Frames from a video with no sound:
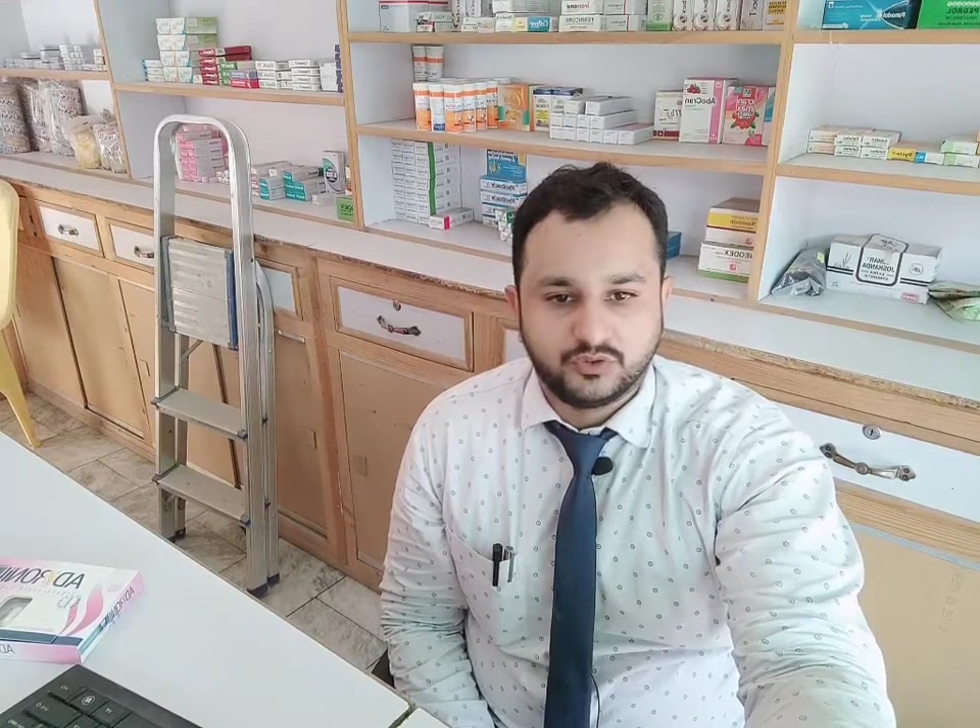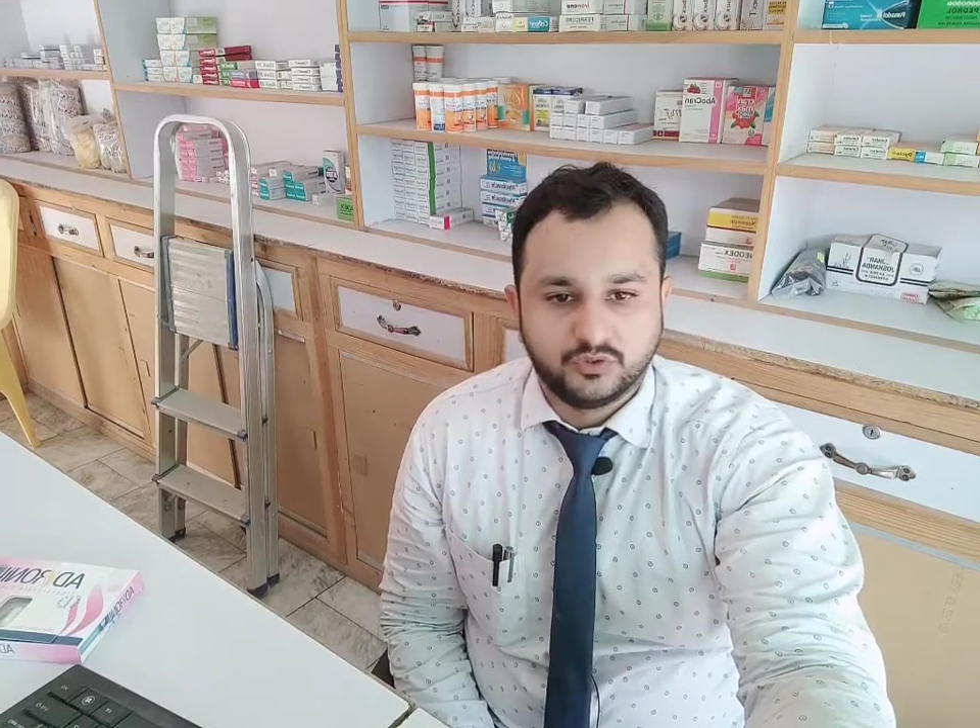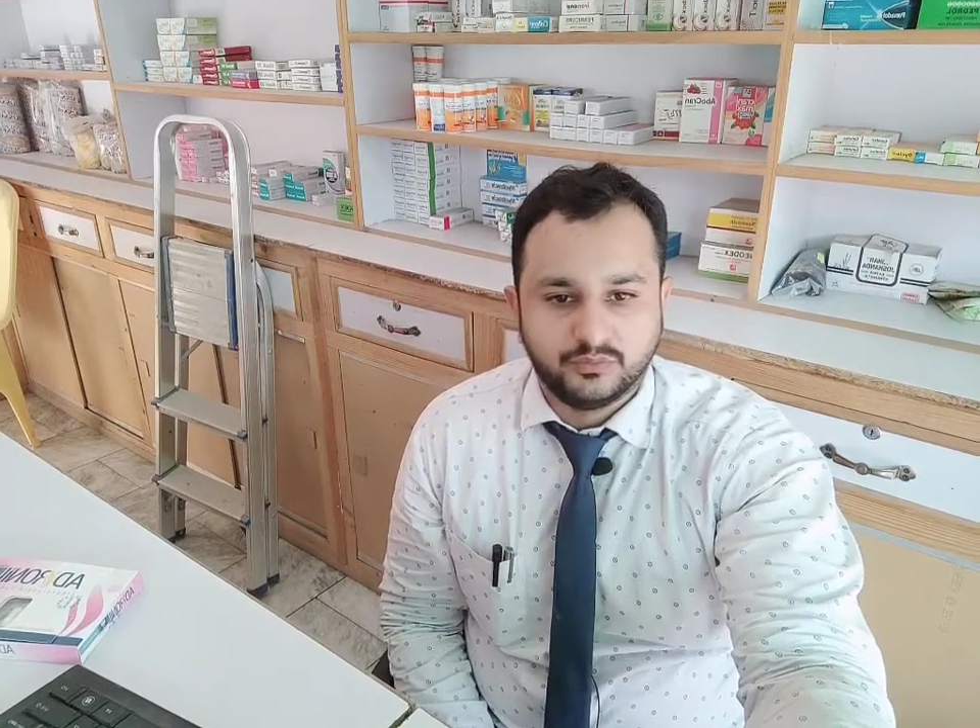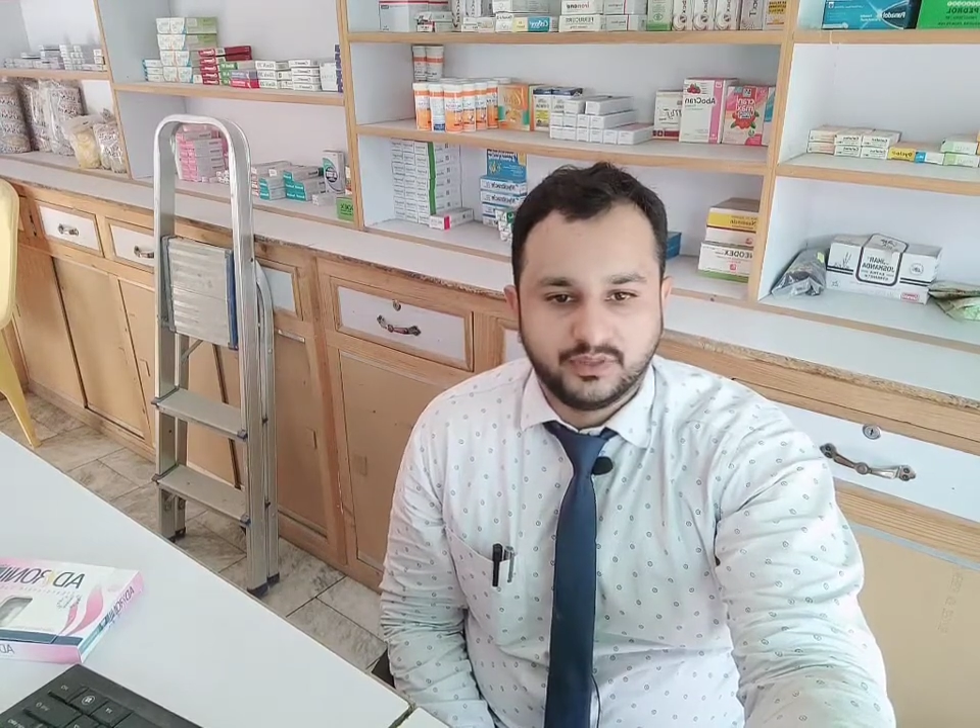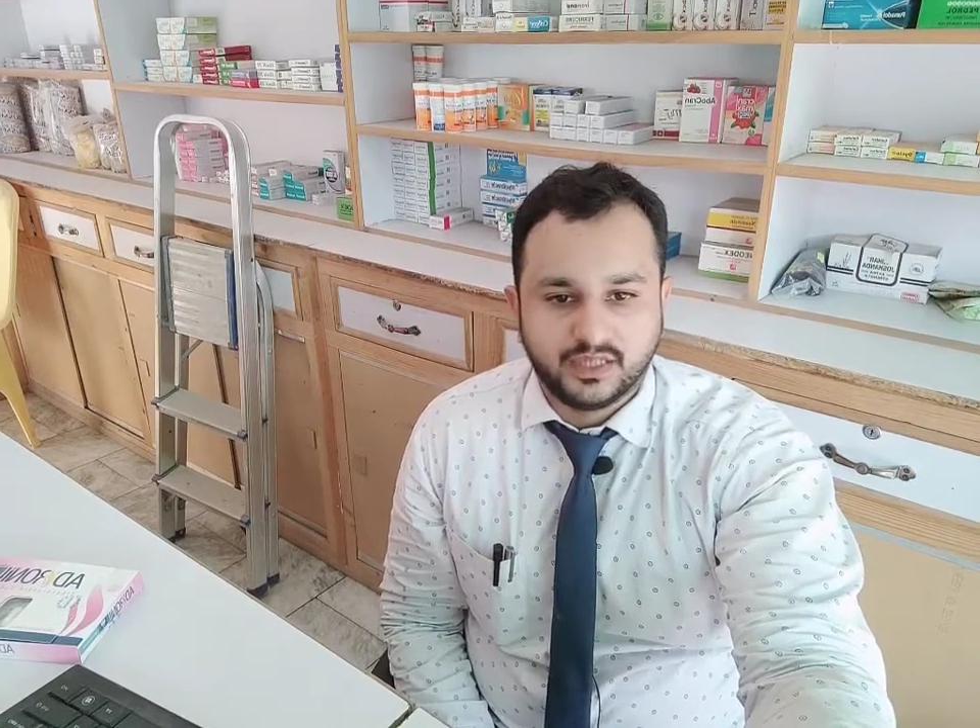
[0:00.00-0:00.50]

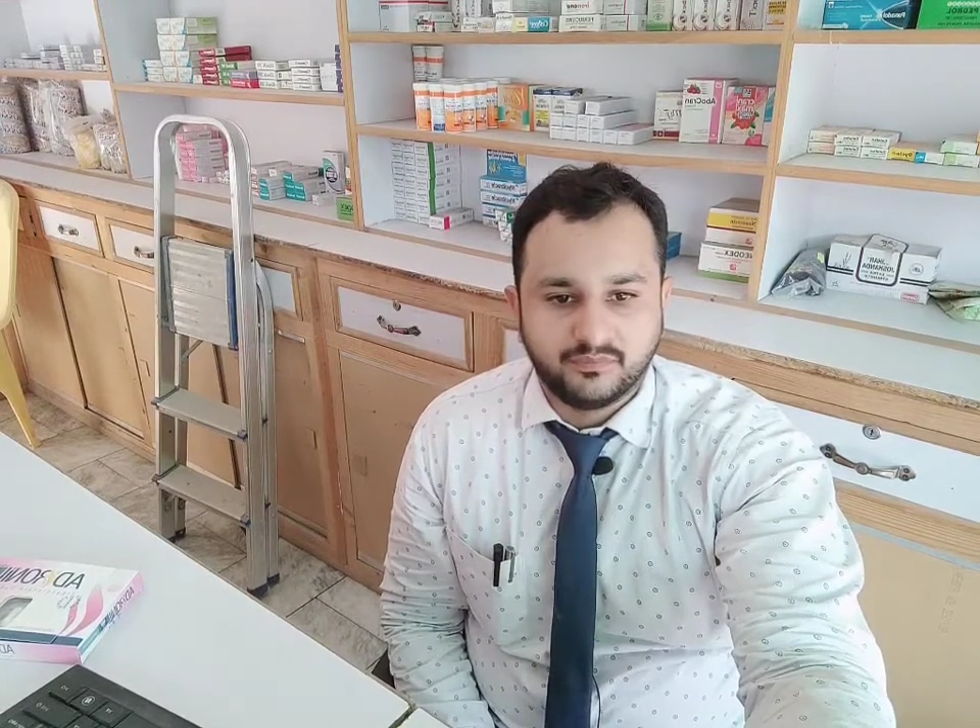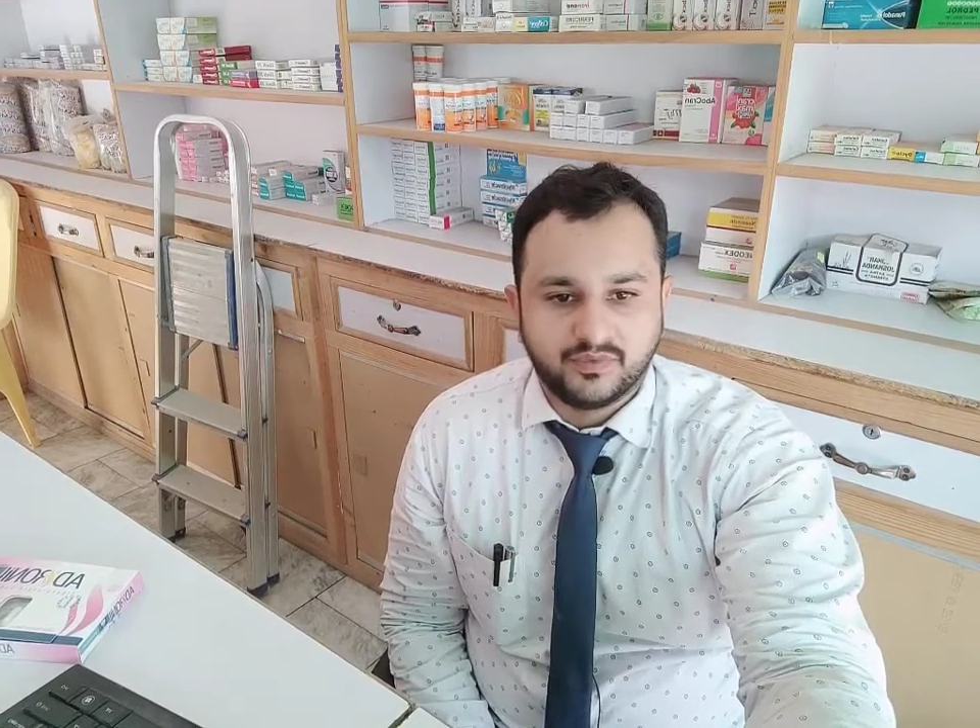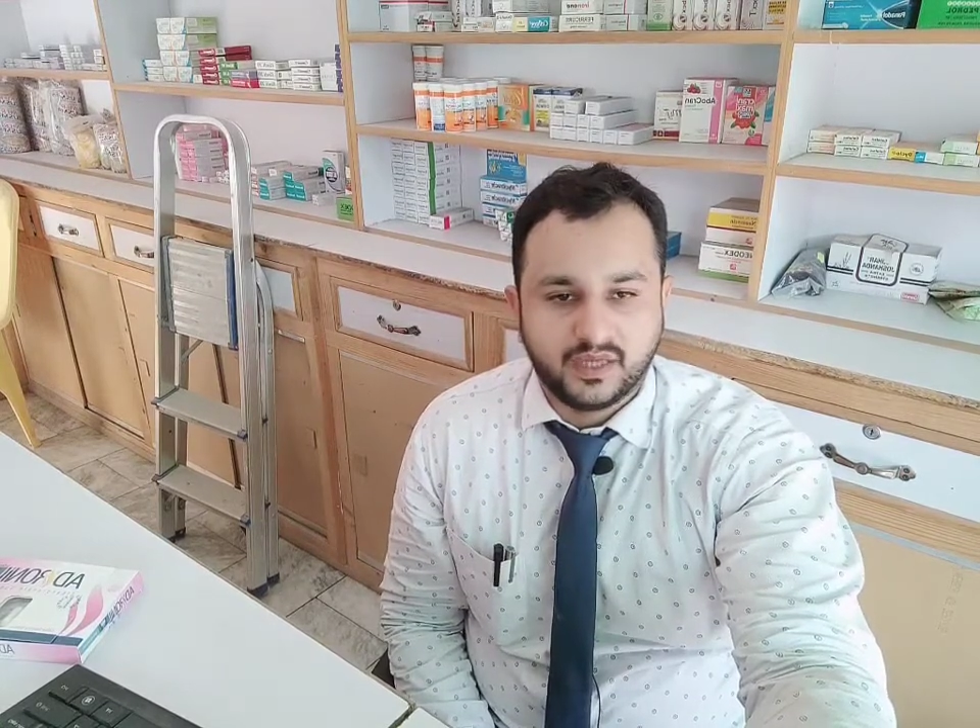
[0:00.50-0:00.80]
to become